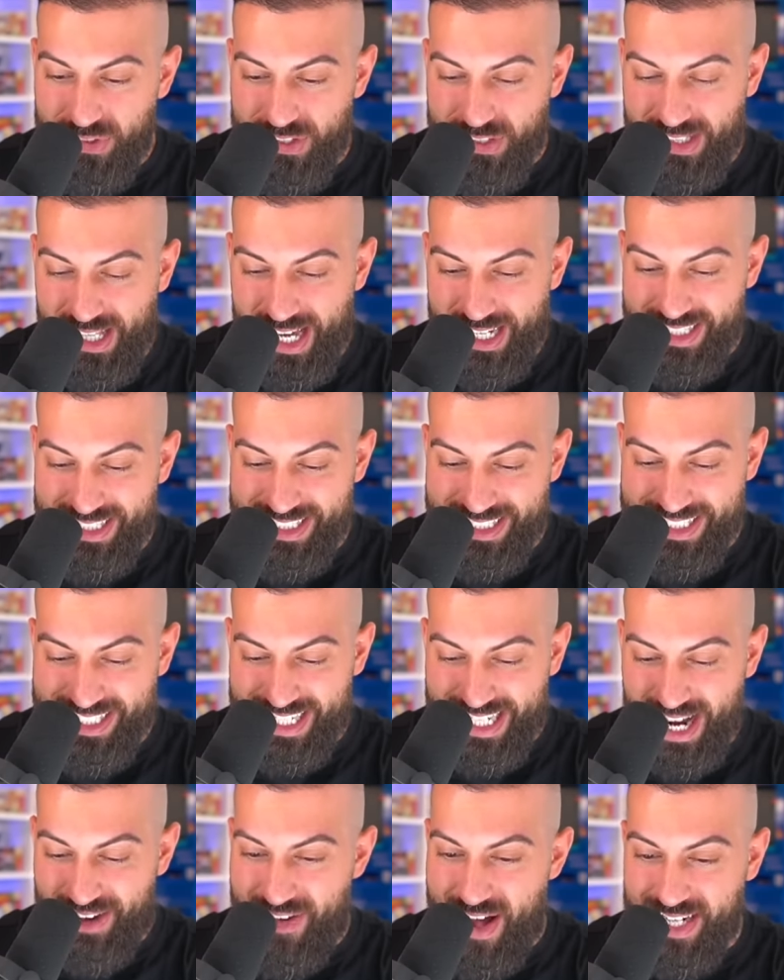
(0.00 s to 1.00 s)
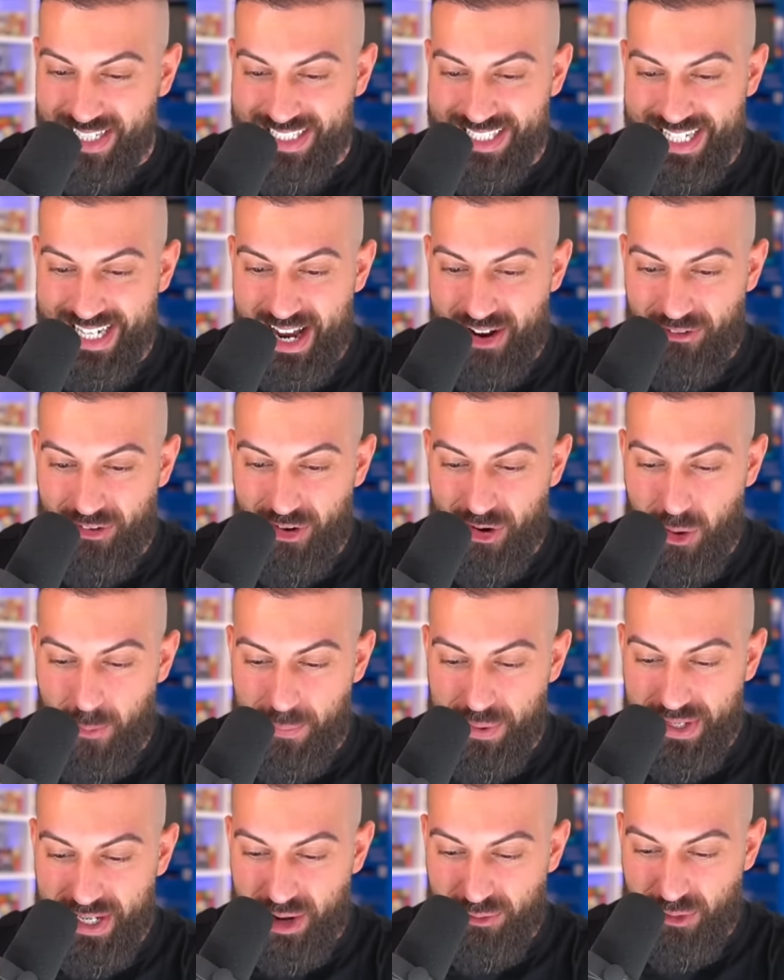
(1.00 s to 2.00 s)
Dude, that is sick. I've actually never
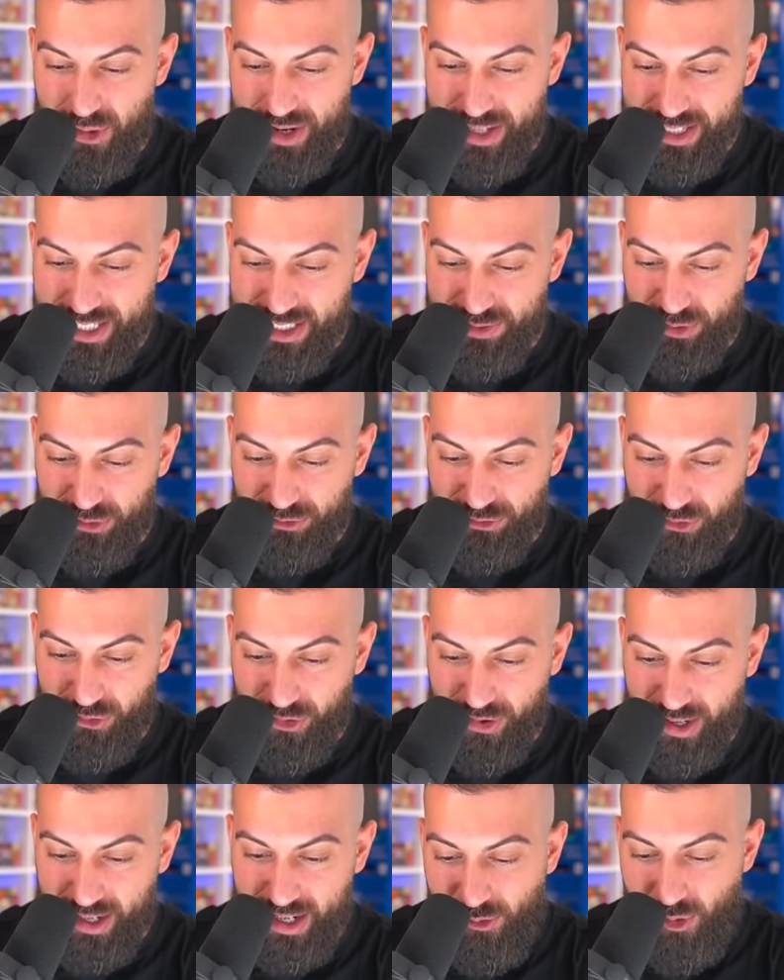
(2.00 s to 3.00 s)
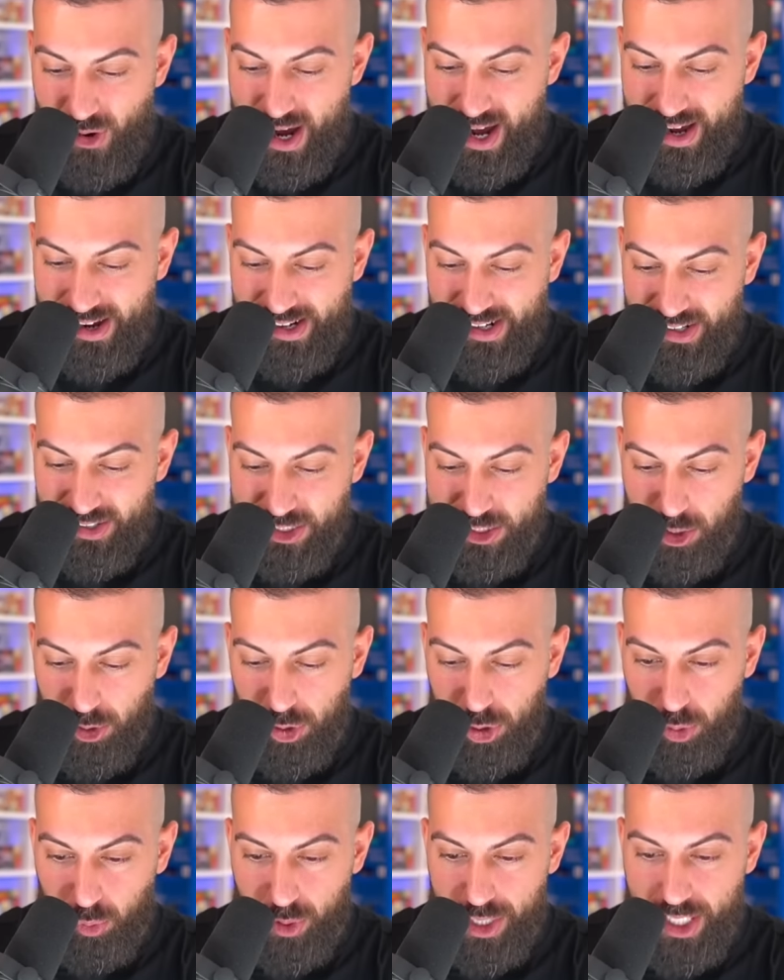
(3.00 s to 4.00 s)
opened up one of these before. Wow. So
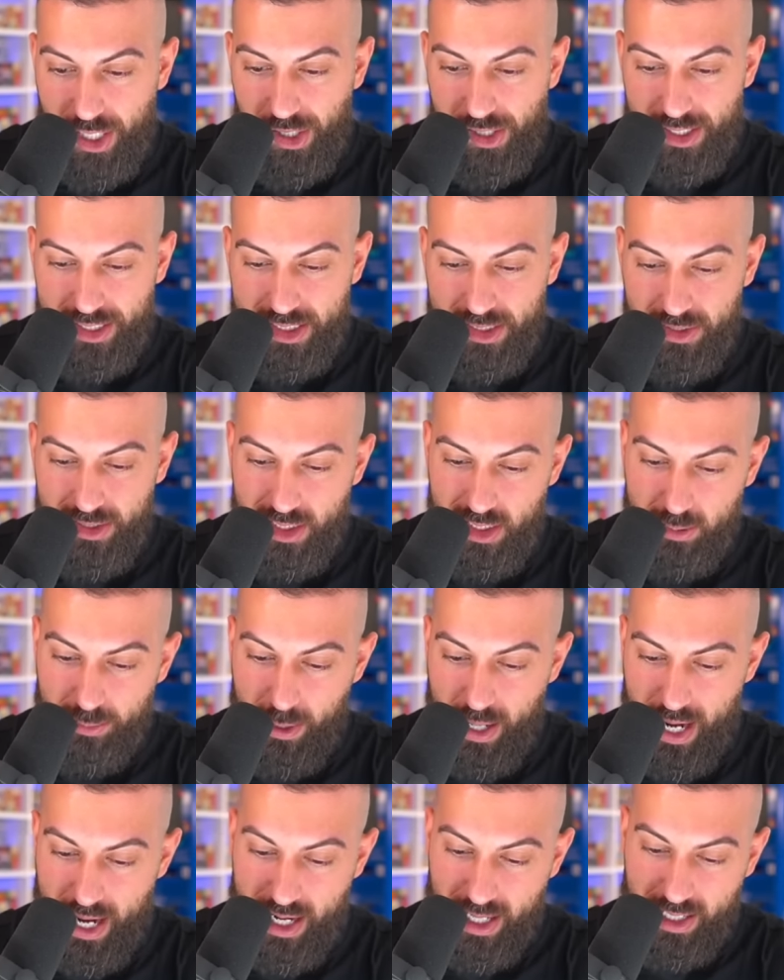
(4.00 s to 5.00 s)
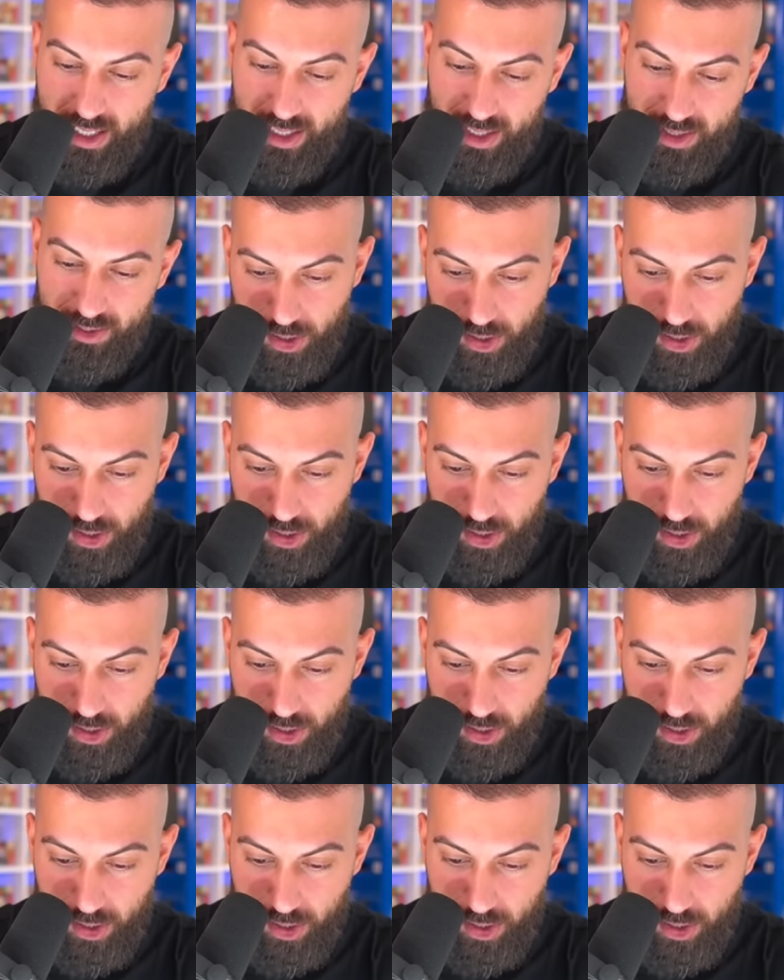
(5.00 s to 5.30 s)
three cards are in this pack.